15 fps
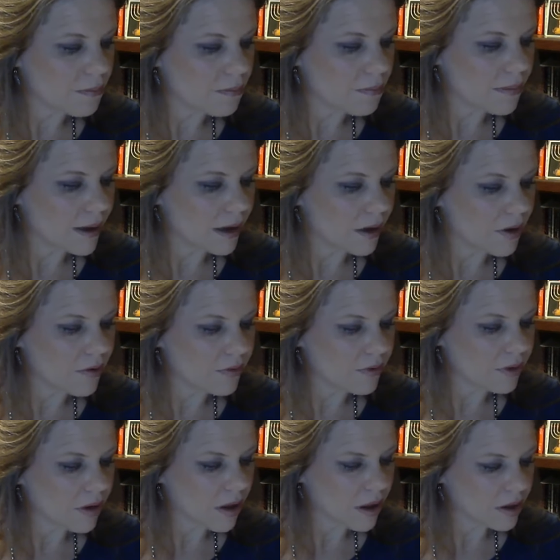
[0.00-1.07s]
But
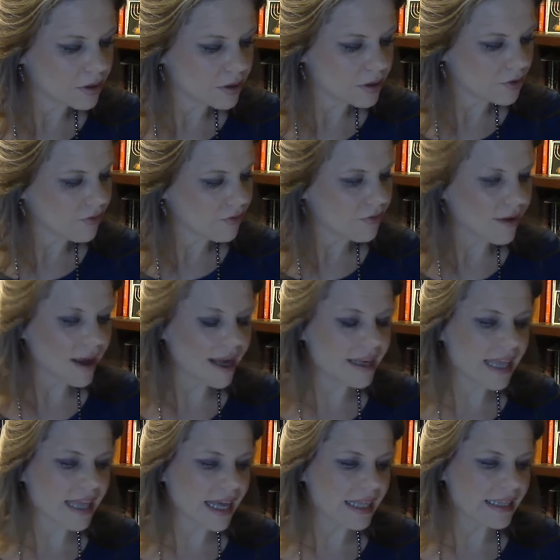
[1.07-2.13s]
overall, you
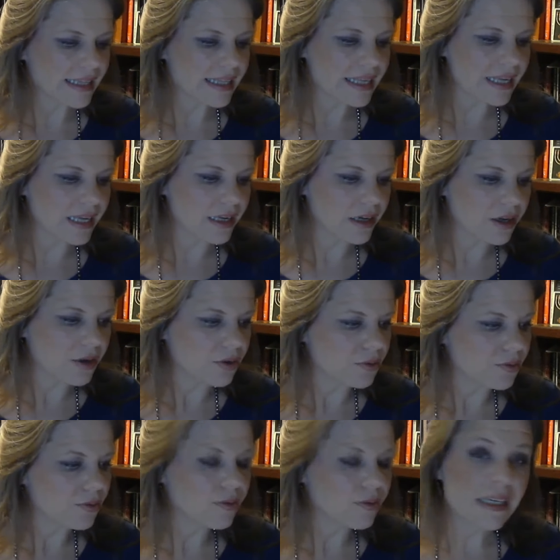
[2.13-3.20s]
find that the
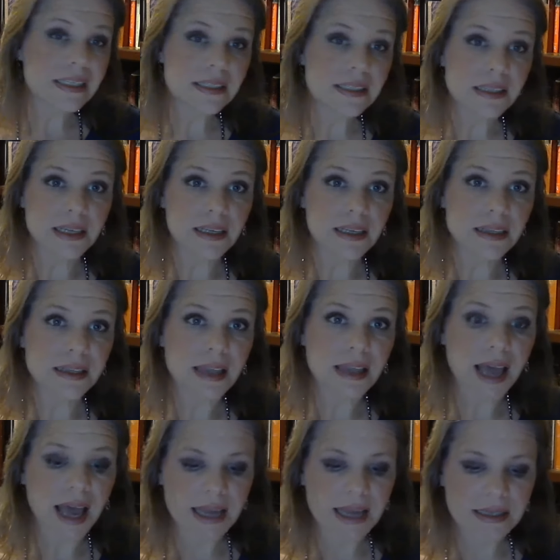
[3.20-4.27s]
reason
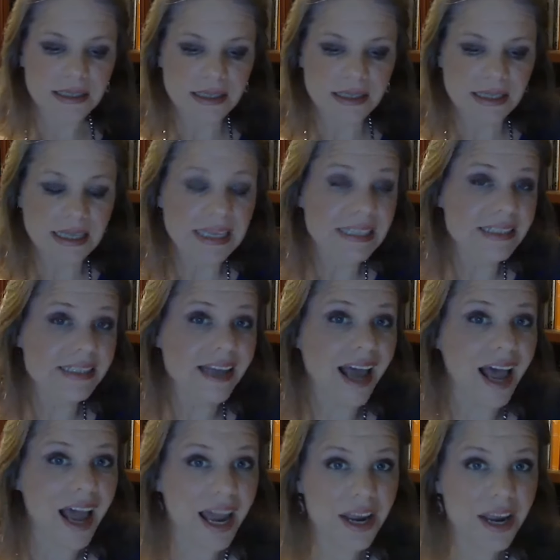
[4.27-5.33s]
that the
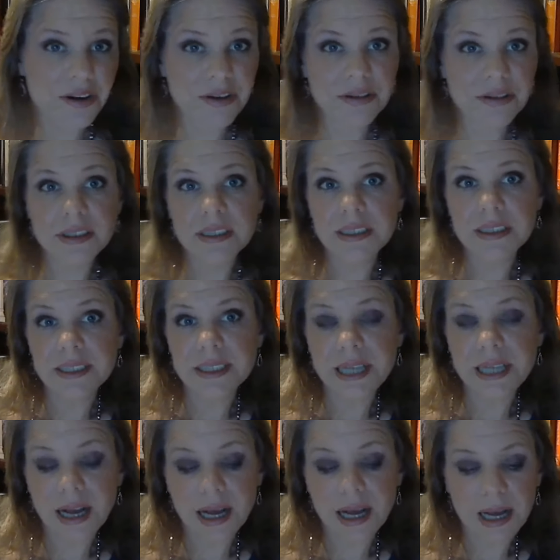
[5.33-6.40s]
entire
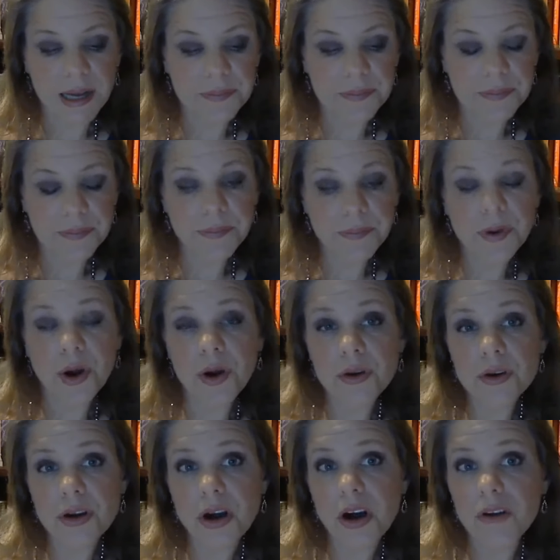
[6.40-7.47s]

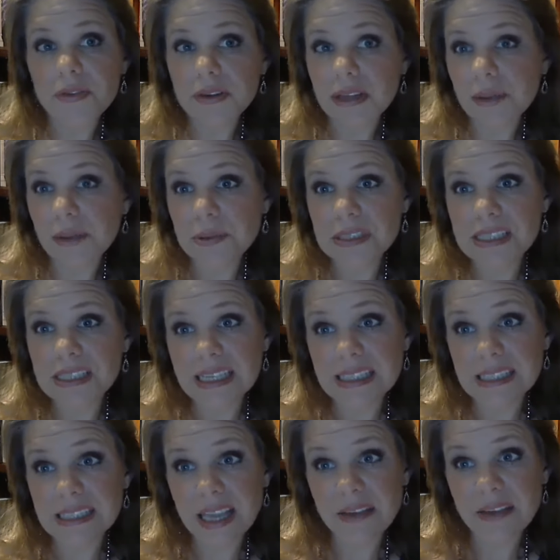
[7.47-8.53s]
protocol for leprosy
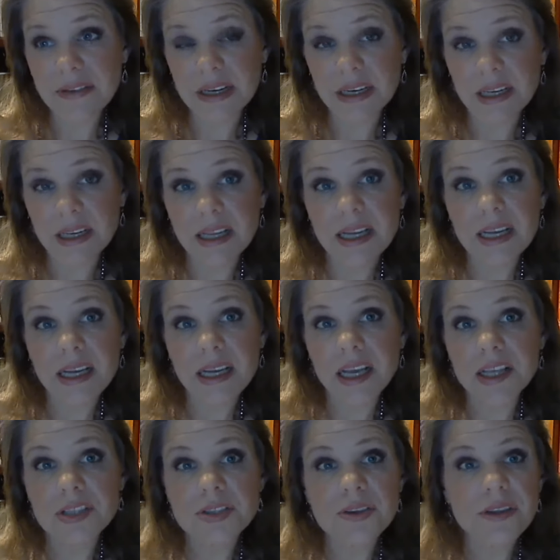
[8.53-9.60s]
is given
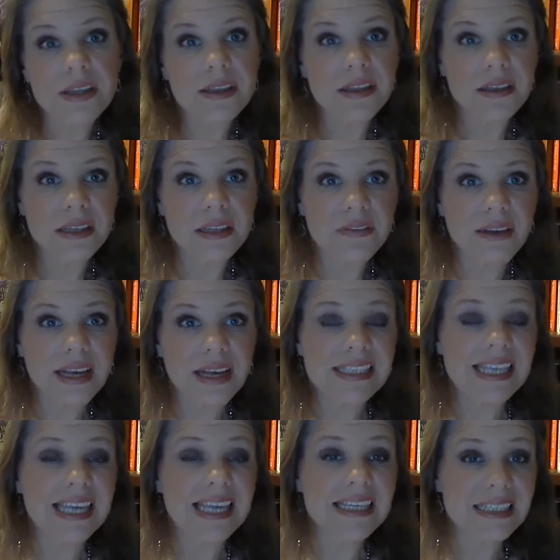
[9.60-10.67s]
is so that the Levites
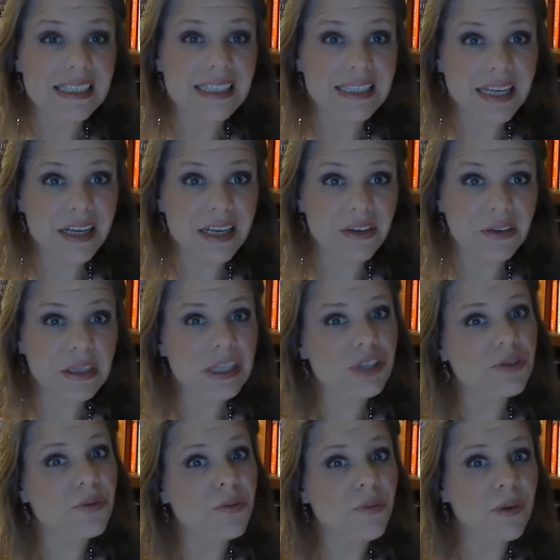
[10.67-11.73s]
can distinguish
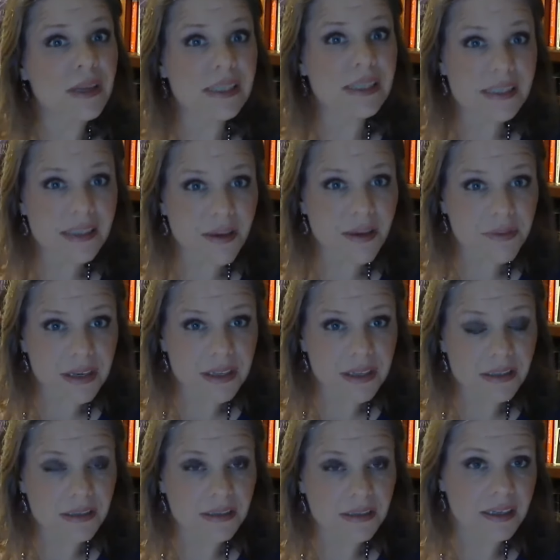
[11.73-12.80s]
when something
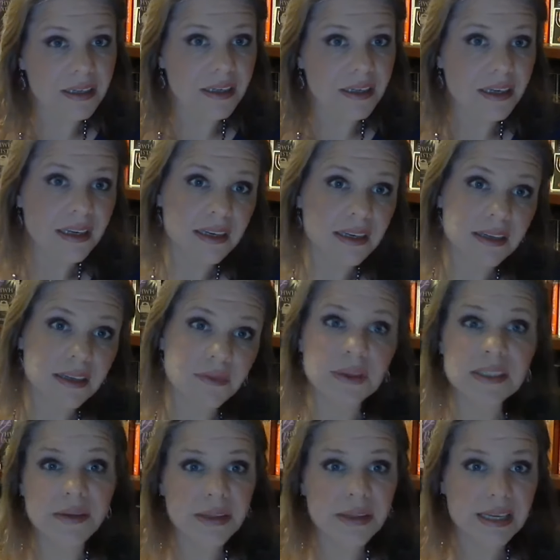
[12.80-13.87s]
is clean and then
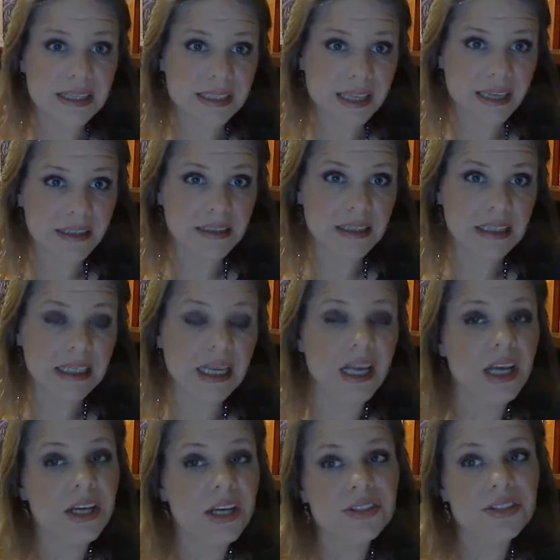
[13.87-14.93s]
when something is unclean.
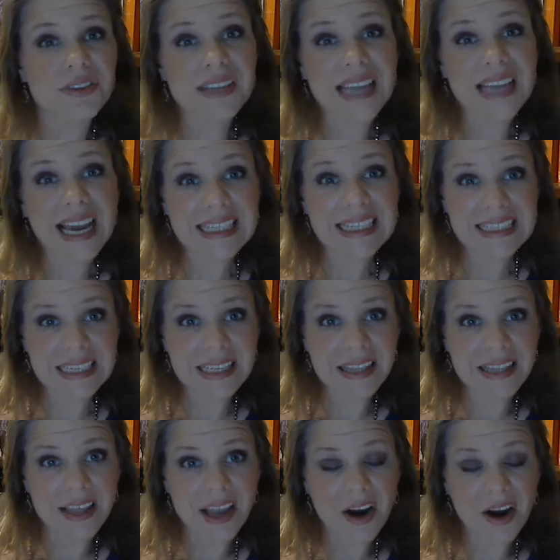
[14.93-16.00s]
So the idea
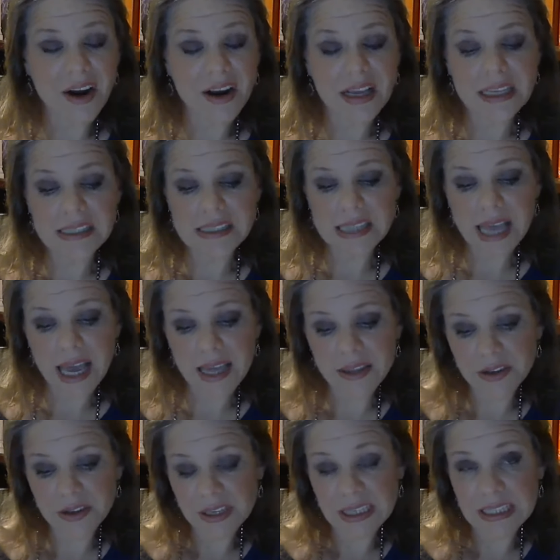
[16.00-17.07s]
there is that
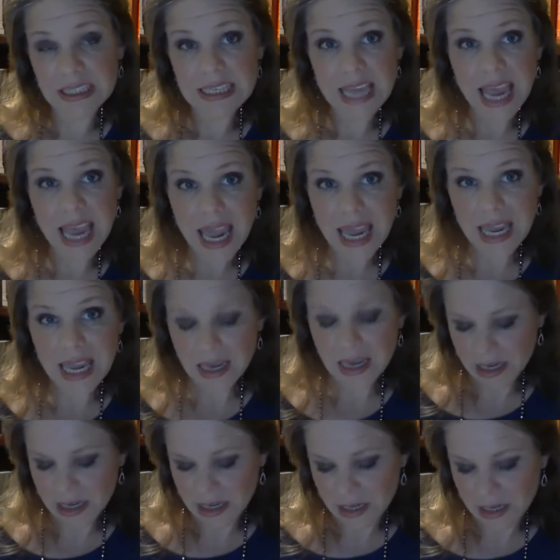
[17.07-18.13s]
they're going to take
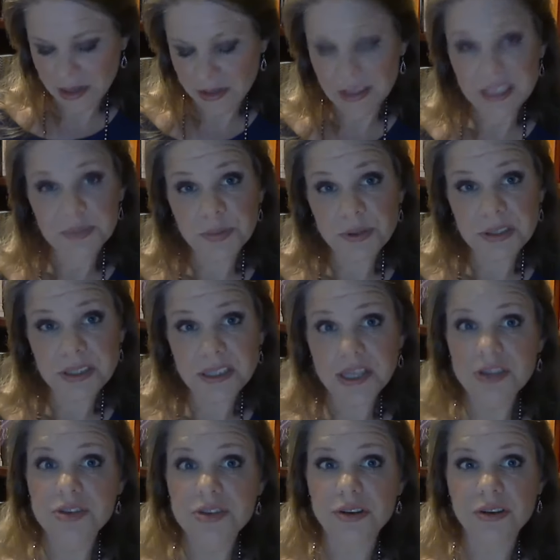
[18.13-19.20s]
this
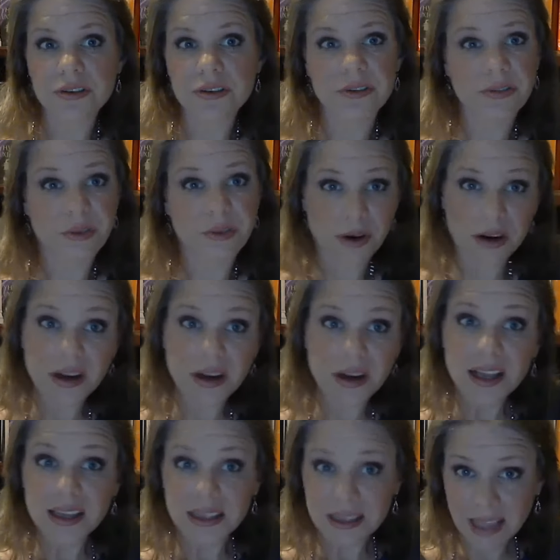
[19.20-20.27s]
procedure for
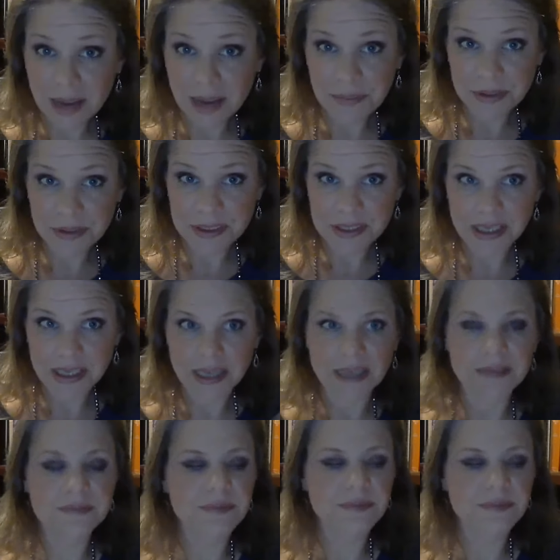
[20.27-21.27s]
leprosy.